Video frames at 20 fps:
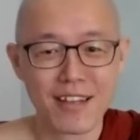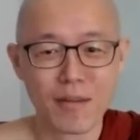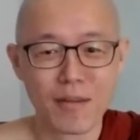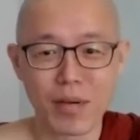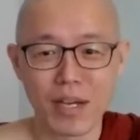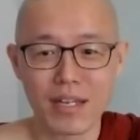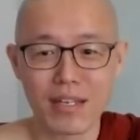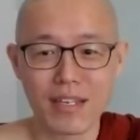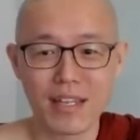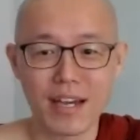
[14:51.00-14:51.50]

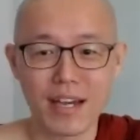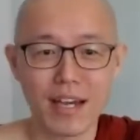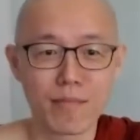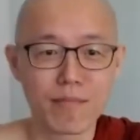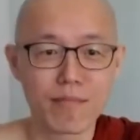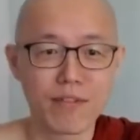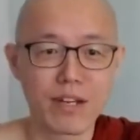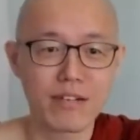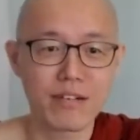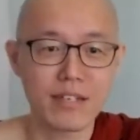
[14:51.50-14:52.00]
But
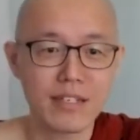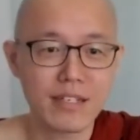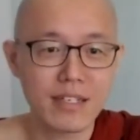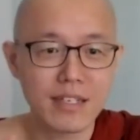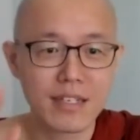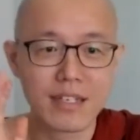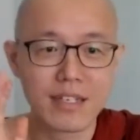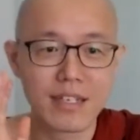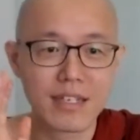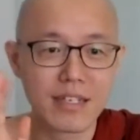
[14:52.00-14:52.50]
I'm
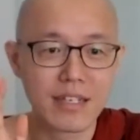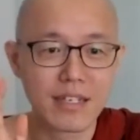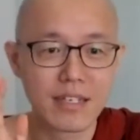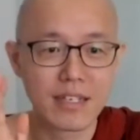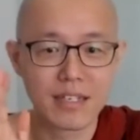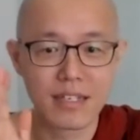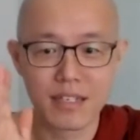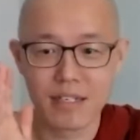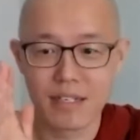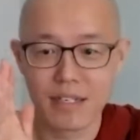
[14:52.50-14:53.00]
very
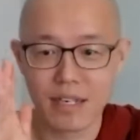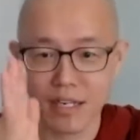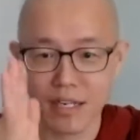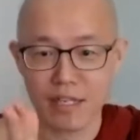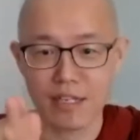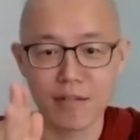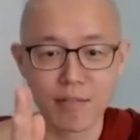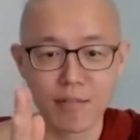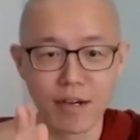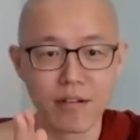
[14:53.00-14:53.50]

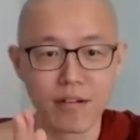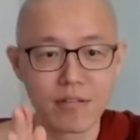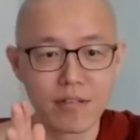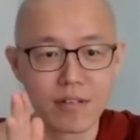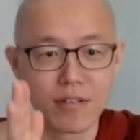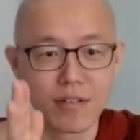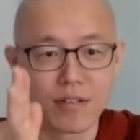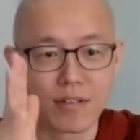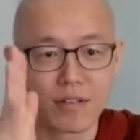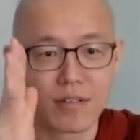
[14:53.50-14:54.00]
clear about,
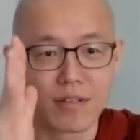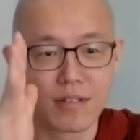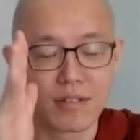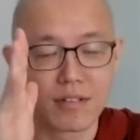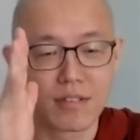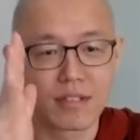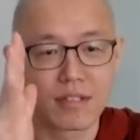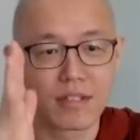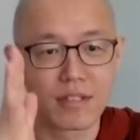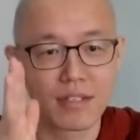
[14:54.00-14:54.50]

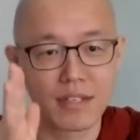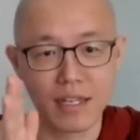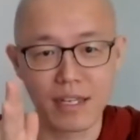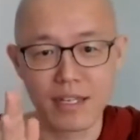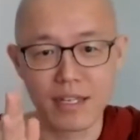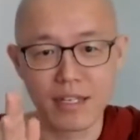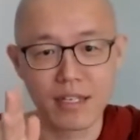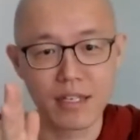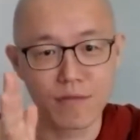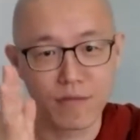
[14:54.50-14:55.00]

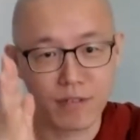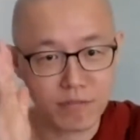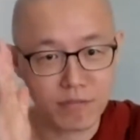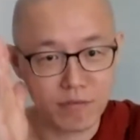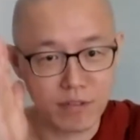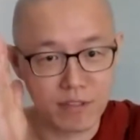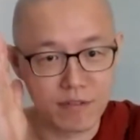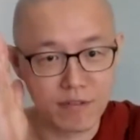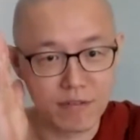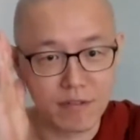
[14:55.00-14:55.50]
like, even
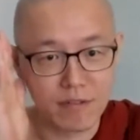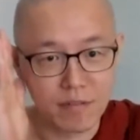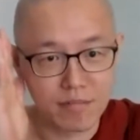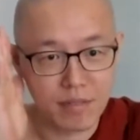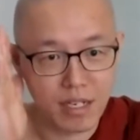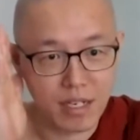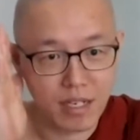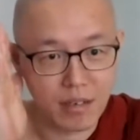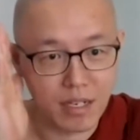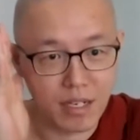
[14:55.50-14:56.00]
with
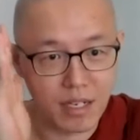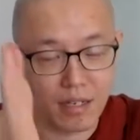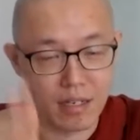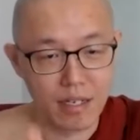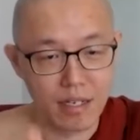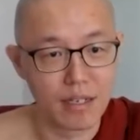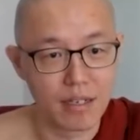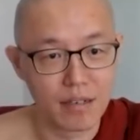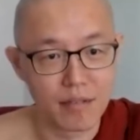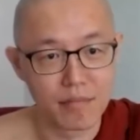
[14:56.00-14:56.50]

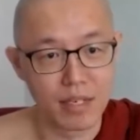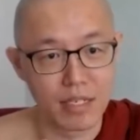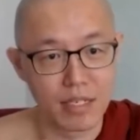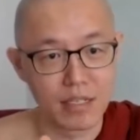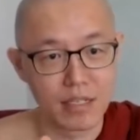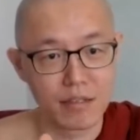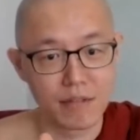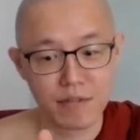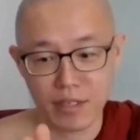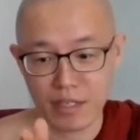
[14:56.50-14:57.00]
my
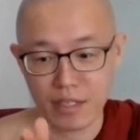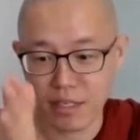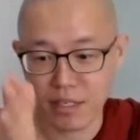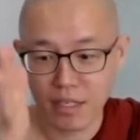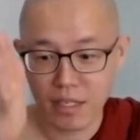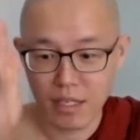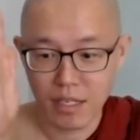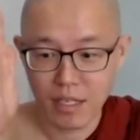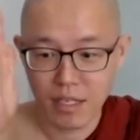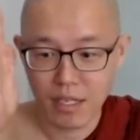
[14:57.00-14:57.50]
girlfriend,
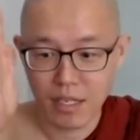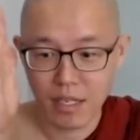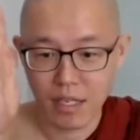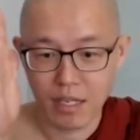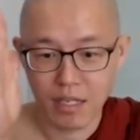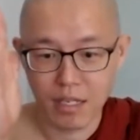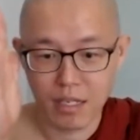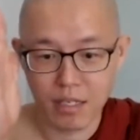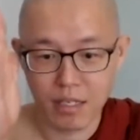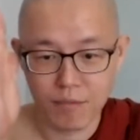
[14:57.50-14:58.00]

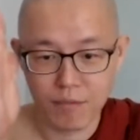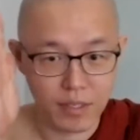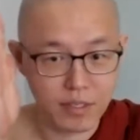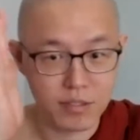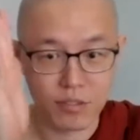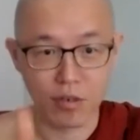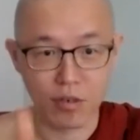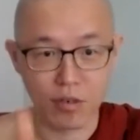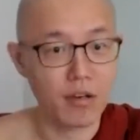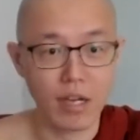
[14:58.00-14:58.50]
if
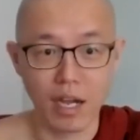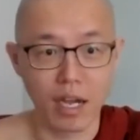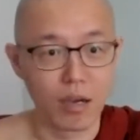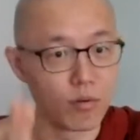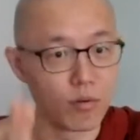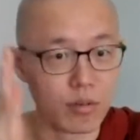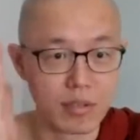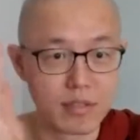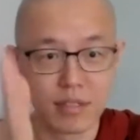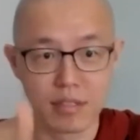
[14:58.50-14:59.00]
it's wrong, I
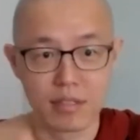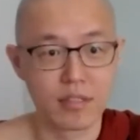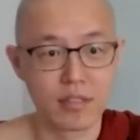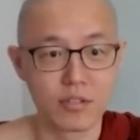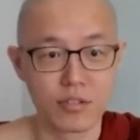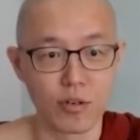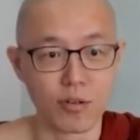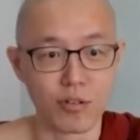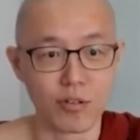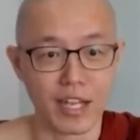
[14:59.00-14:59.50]
will
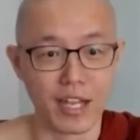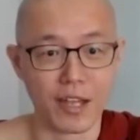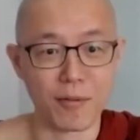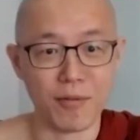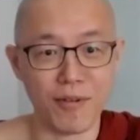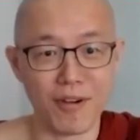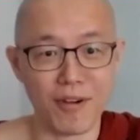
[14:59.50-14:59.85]
scold them.